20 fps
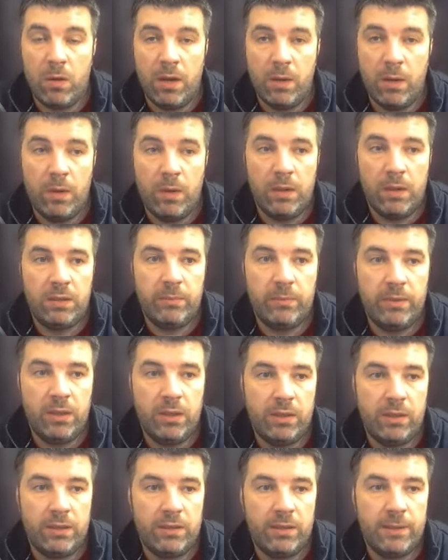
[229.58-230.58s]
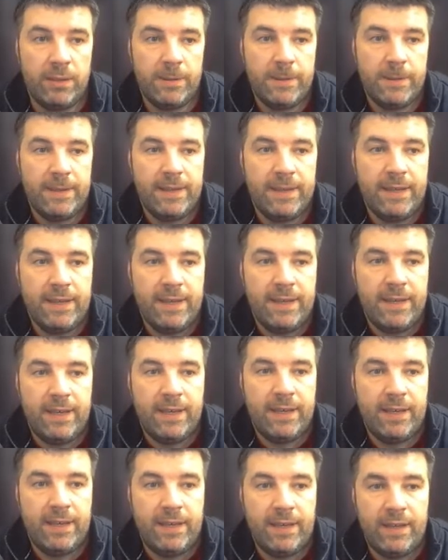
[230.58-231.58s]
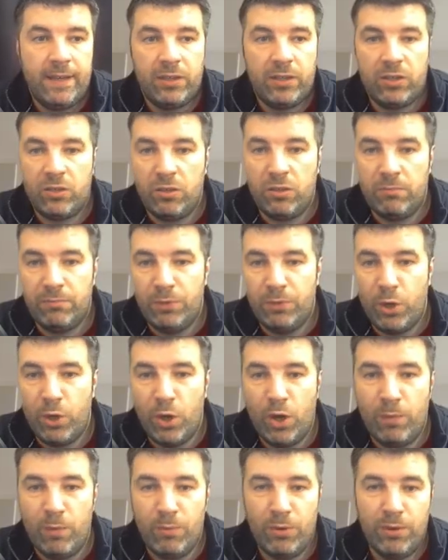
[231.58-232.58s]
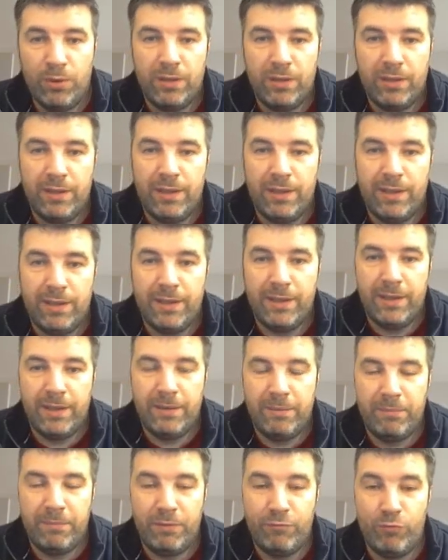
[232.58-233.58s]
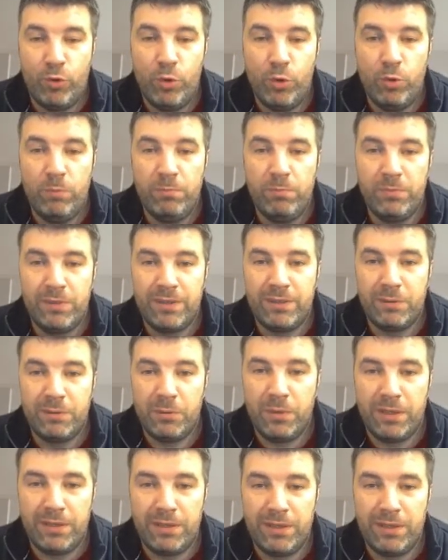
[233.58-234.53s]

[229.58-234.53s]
well, to be honest. Some normal rooms which